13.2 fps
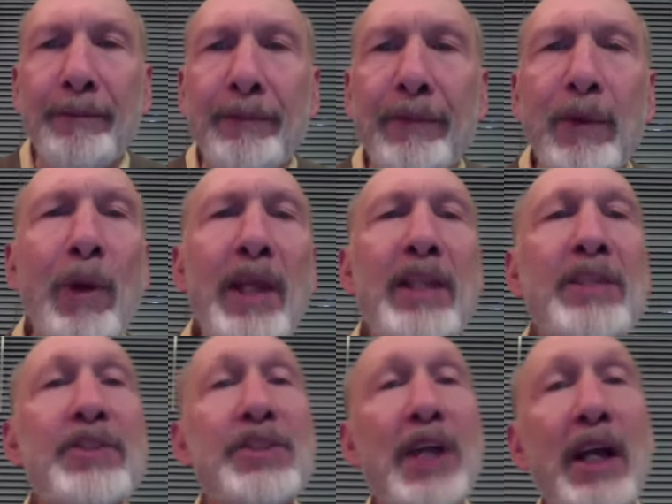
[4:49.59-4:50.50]
the way the
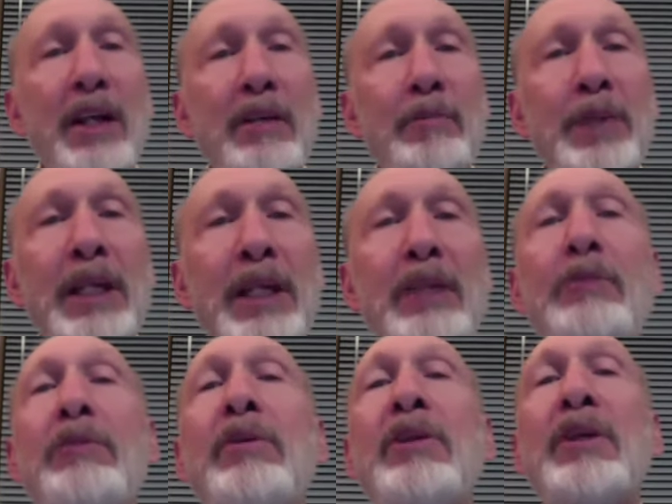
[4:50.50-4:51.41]
sun peeked
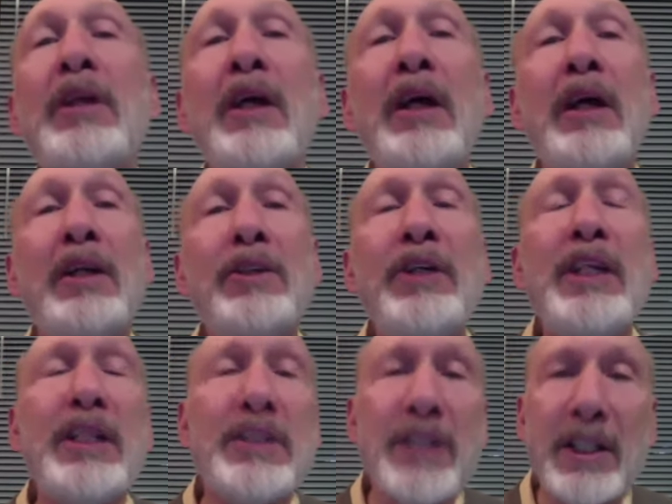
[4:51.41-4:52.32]
through the
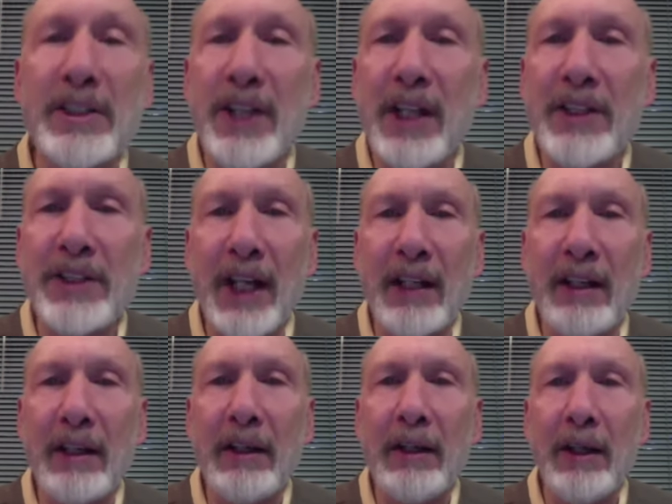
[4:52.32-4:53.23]
trees at sunset,
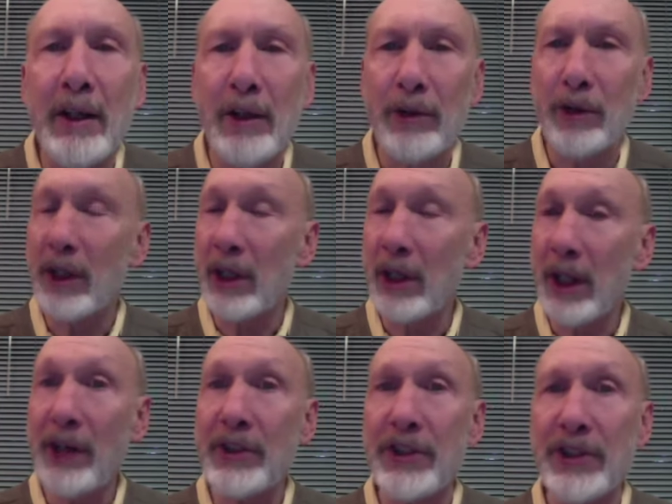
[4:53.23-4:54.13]
to the
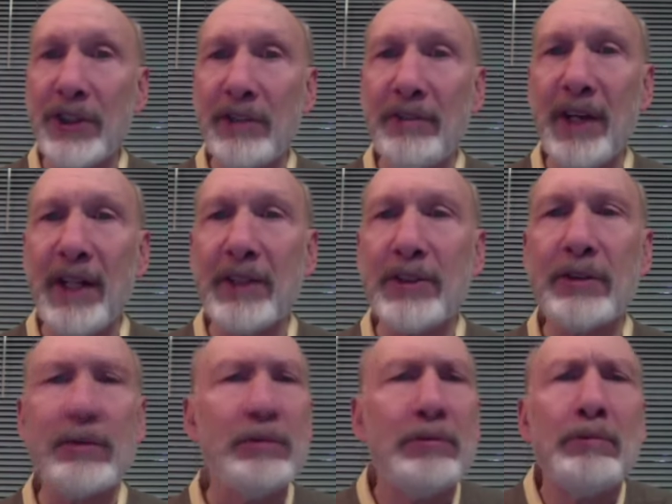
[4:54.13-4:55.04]
largest events,
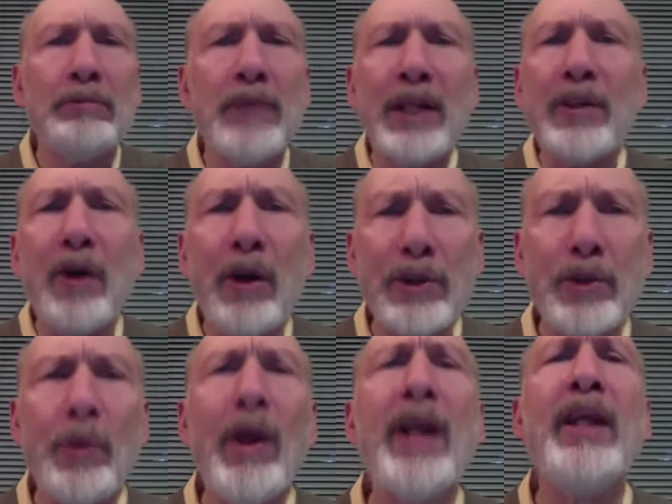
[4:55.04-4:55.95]
my
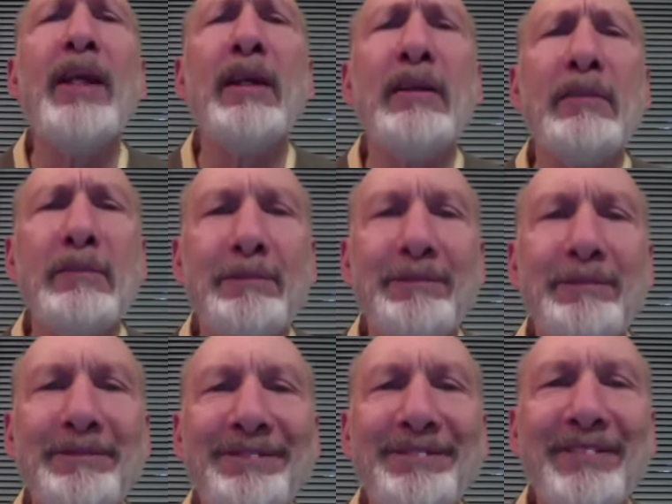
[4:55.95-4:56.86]
daughter's wedding.
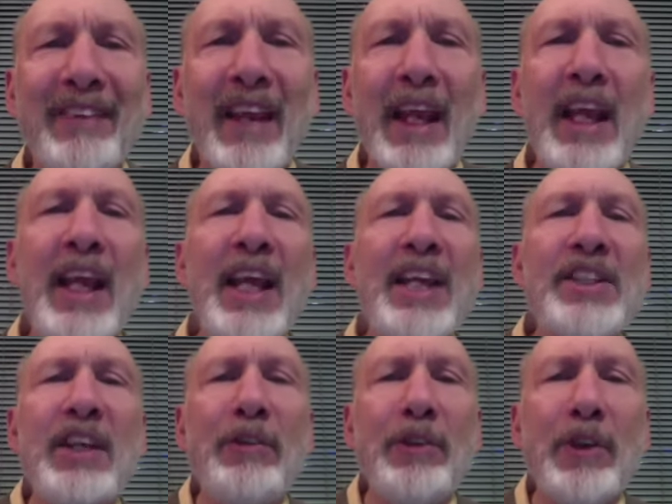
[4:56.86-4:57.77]

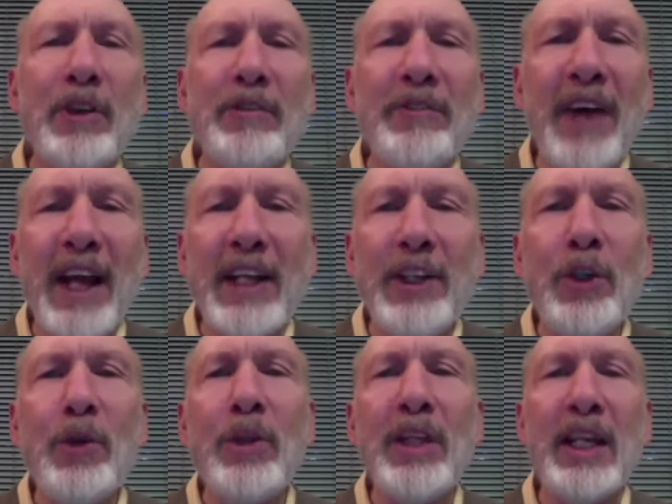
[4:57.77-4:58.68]
See if you can find
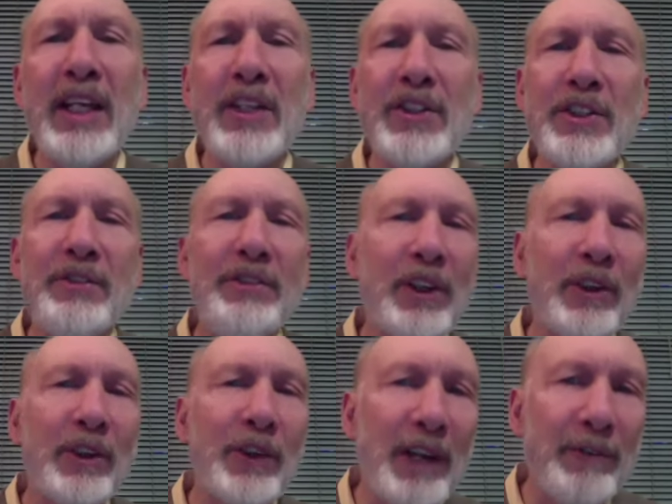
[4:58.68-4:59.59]
new things to feel
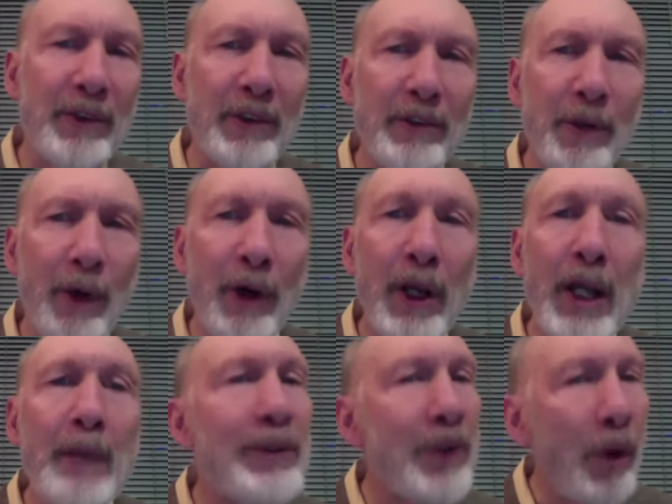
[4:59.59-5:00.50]
grateful for,
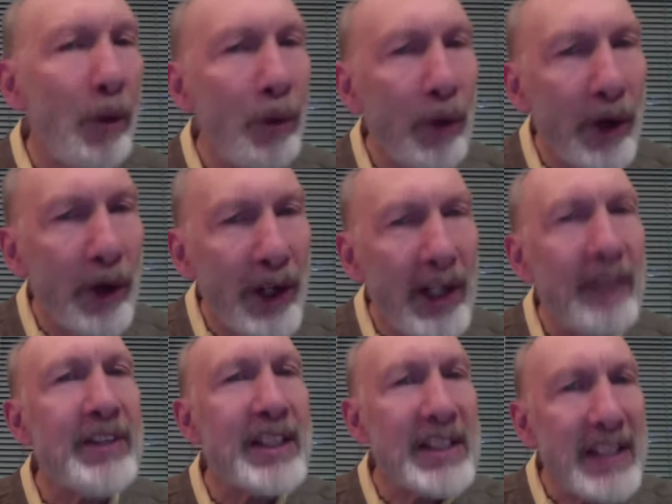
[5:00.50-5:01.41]
but don't worry if
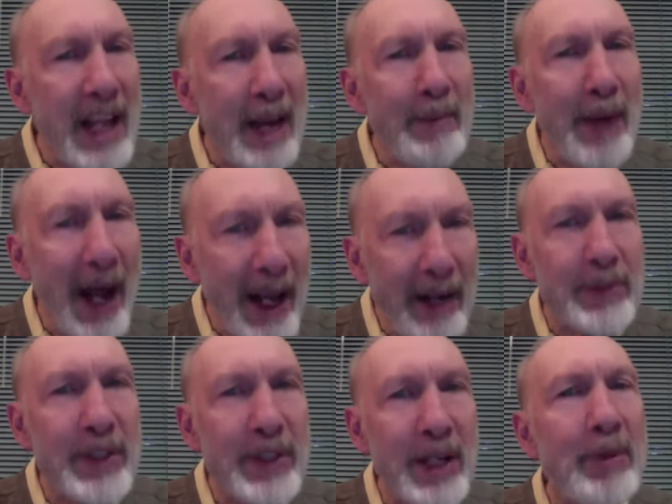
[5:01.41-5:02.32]
the same items
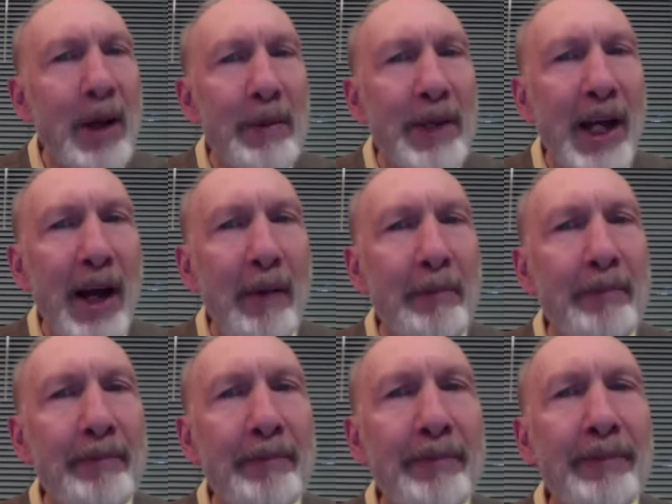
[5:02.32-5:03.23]
keep coming up.
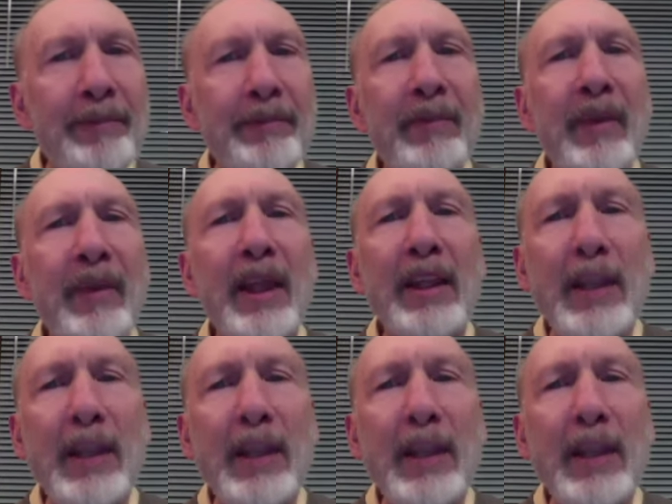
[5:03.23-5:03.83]
The